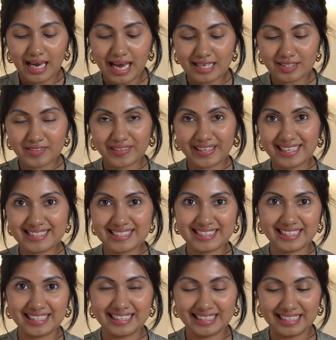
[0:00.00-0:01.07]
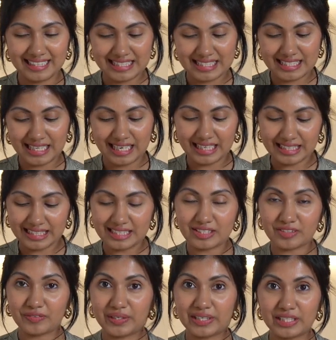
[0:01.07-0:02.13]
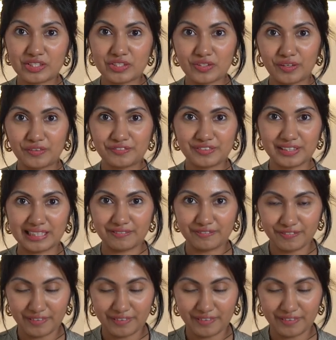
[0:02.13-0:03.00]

As you can see, the inside is really soft and